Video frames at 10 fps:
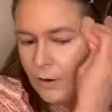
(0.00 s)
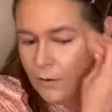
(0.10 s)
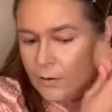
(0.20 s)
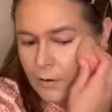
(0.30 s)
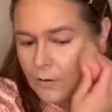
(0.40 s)
And
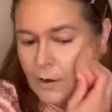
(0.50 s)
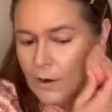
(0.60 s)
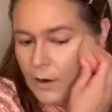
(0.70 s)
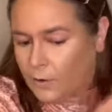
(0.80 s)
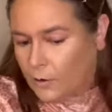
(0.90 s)

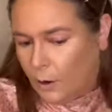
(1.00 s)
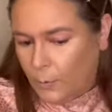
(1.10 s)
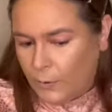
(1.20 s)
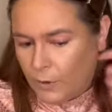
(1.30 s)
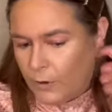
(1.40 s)
so I
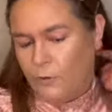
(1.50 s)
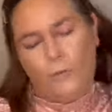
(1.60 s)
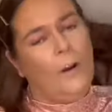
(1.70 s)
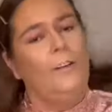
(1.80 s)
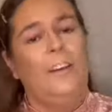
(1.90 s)
always want to
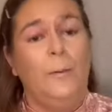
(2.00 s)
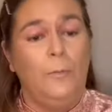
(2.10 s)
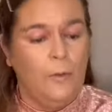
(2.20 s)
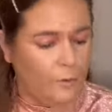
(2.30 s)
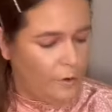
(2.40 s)
try to keep
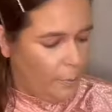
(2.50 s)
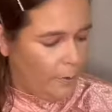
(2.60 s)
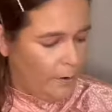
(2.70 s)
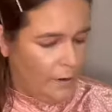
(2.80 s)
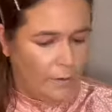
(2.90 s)
those up
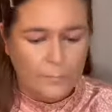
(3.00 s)
and then